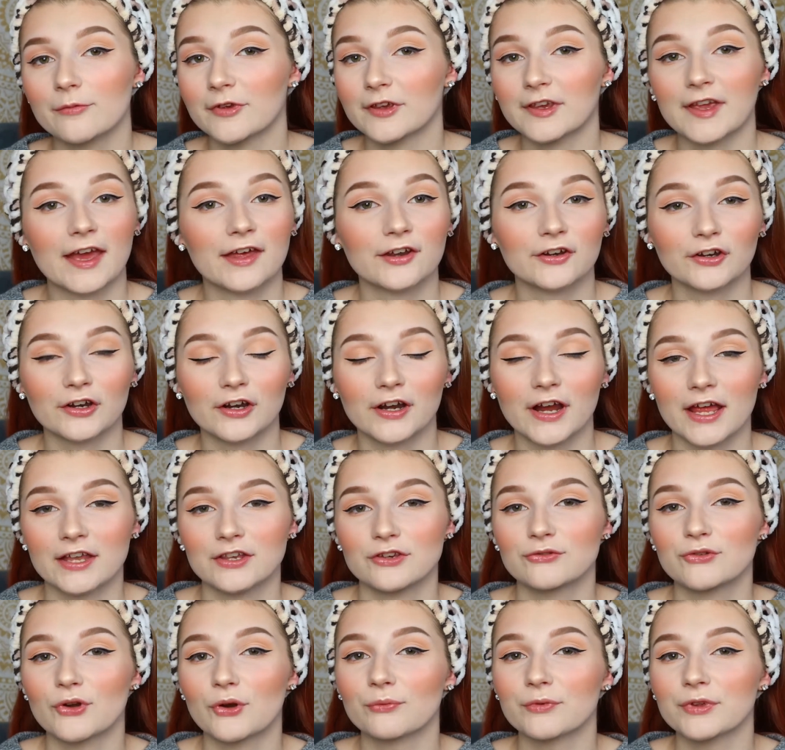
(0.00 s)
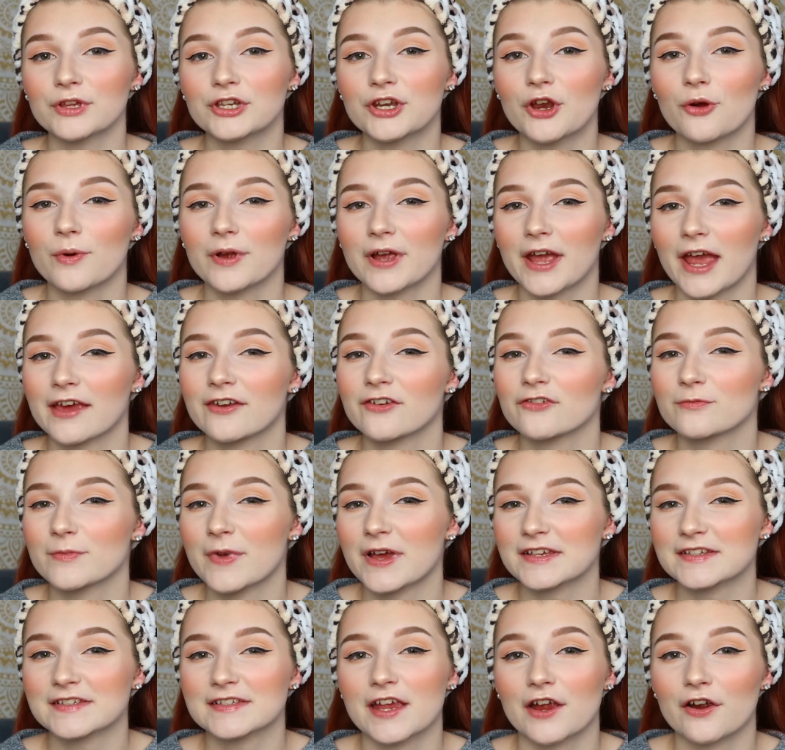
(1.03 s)
beginner and you don't really know what kind of
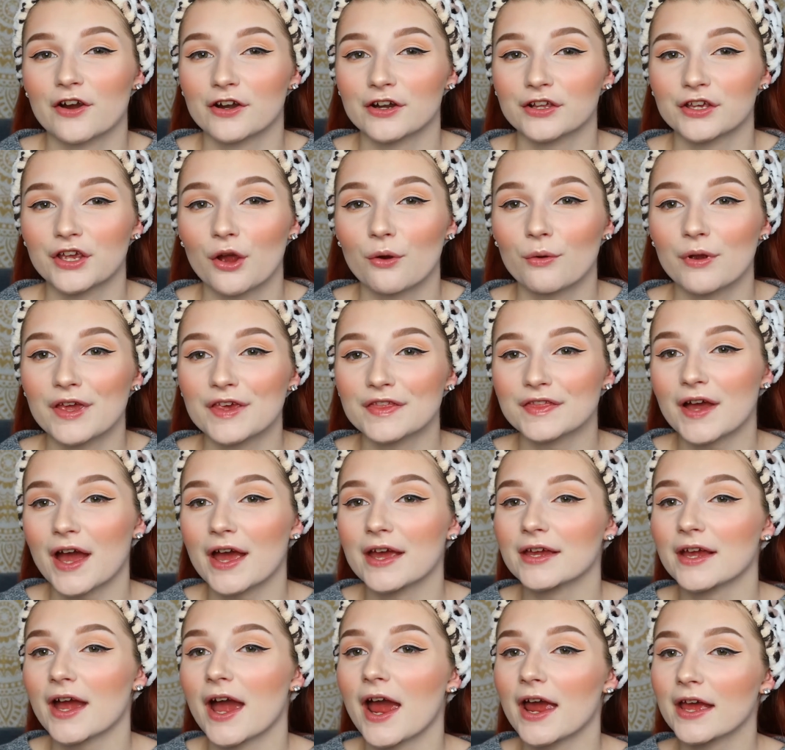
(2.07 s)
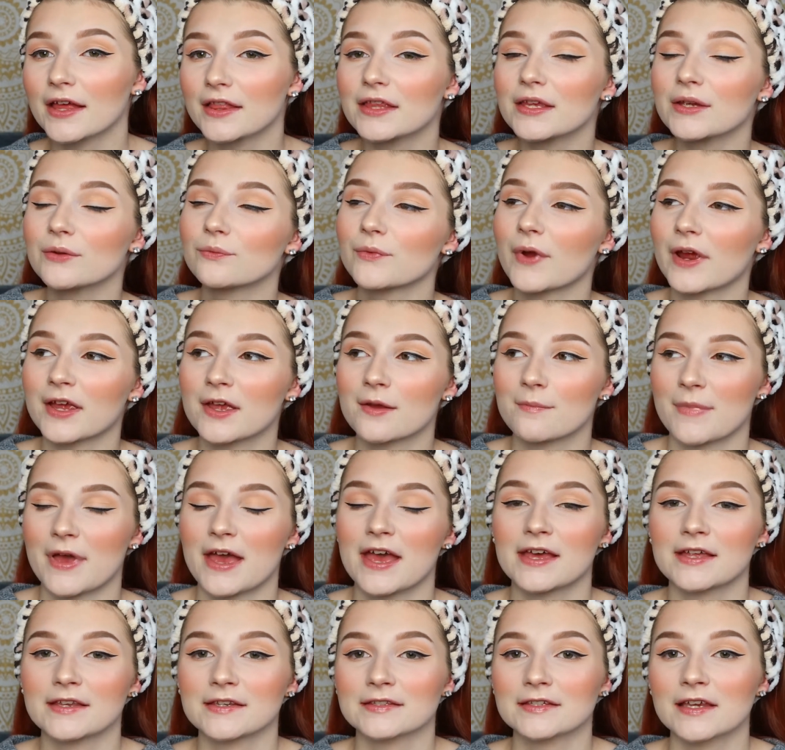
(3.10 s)
mascara to go with, I highly
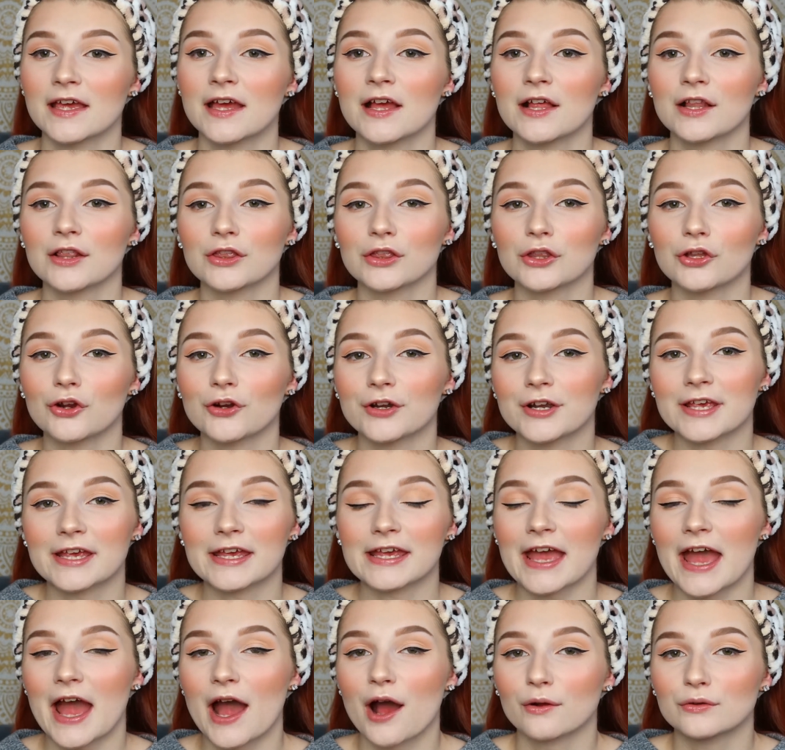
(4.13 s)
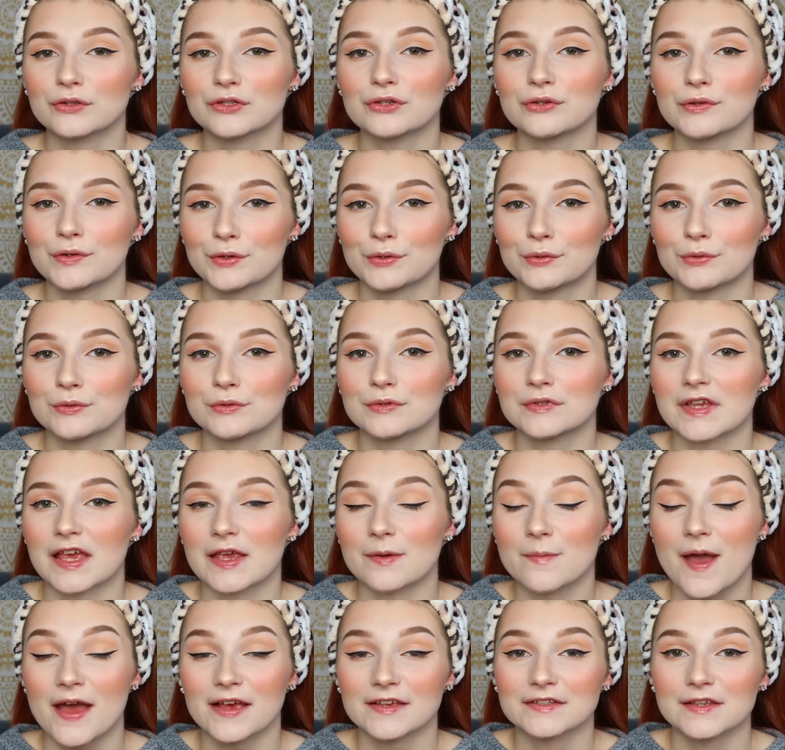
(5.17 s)
recommend learning how to use a
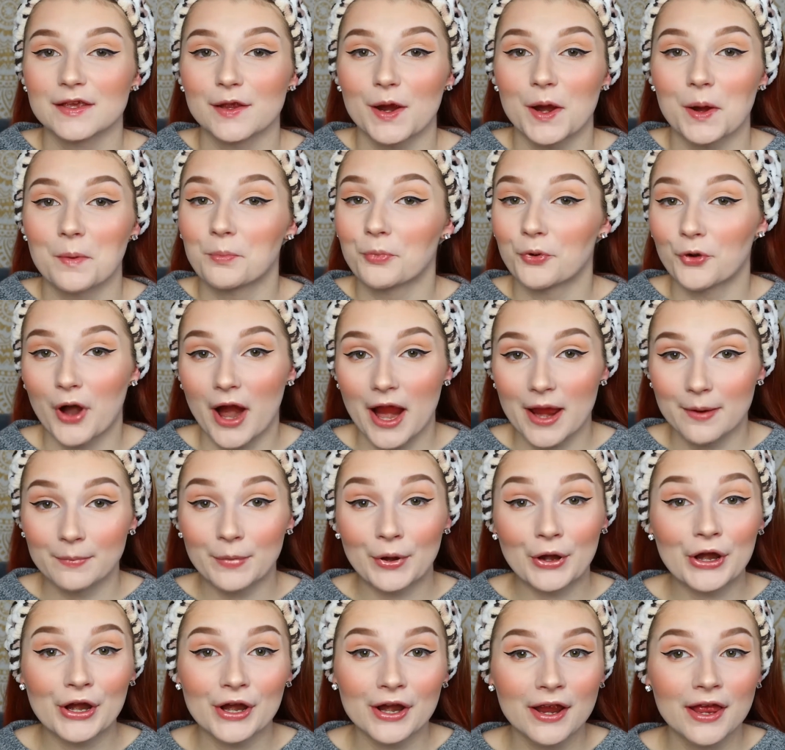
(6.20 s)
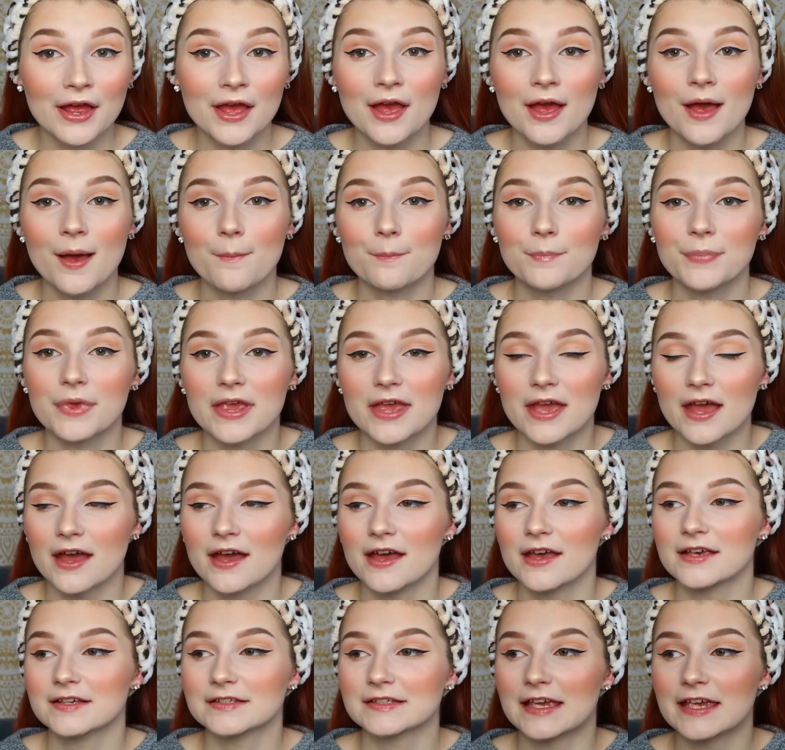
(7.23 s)
mascara primer
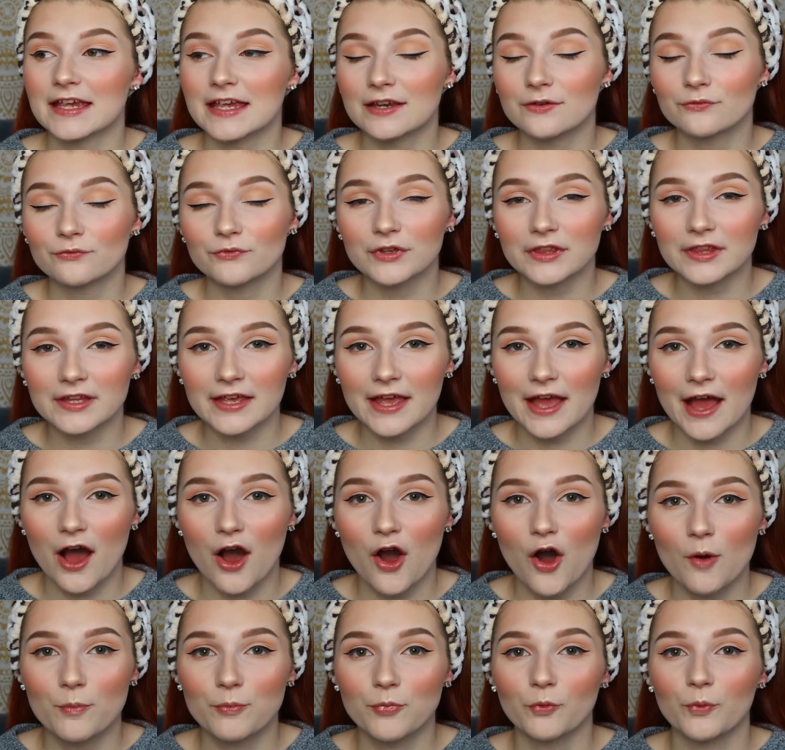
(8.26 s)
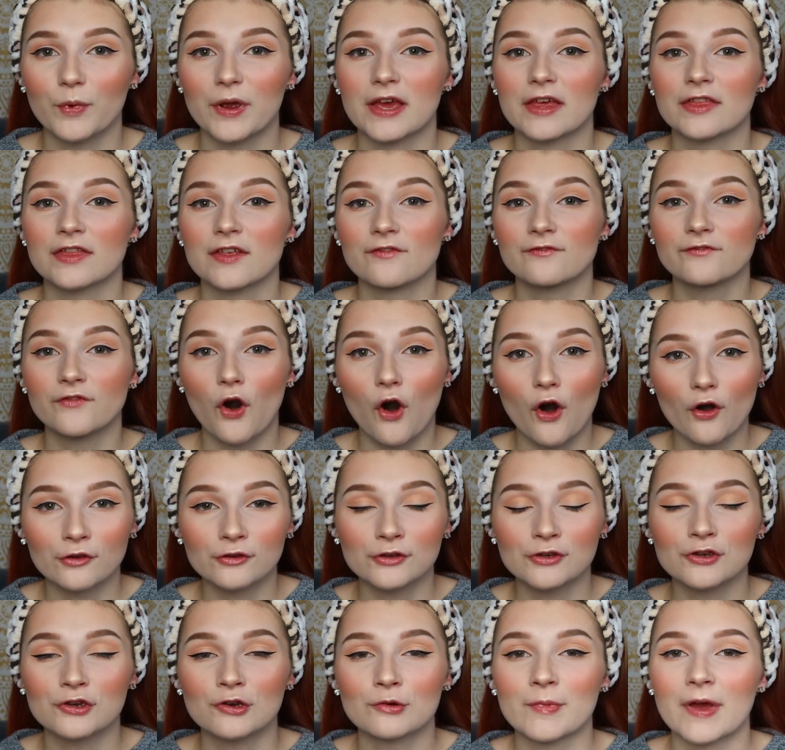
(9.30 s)
because it can really help with
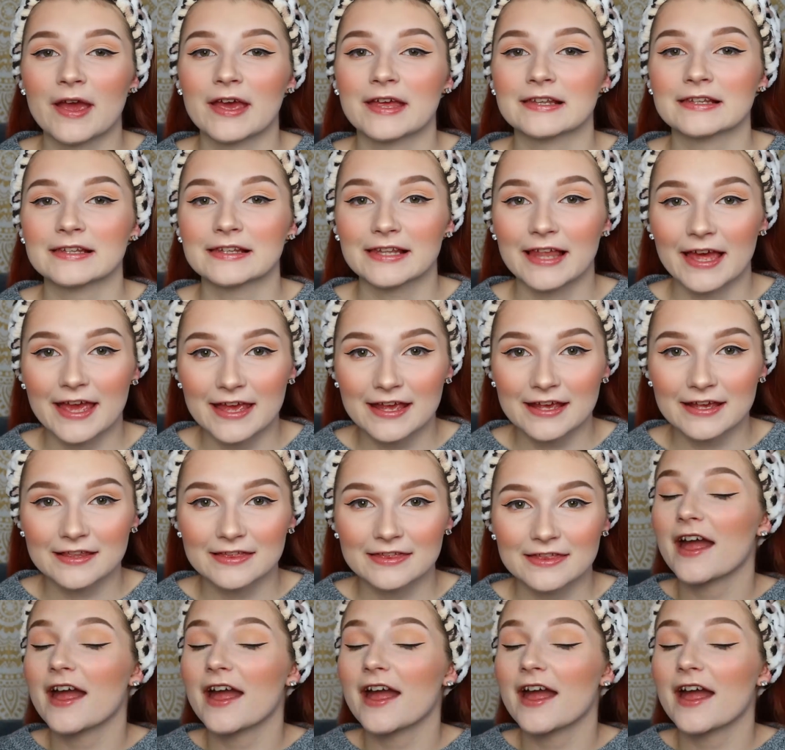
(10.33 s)
volume and length.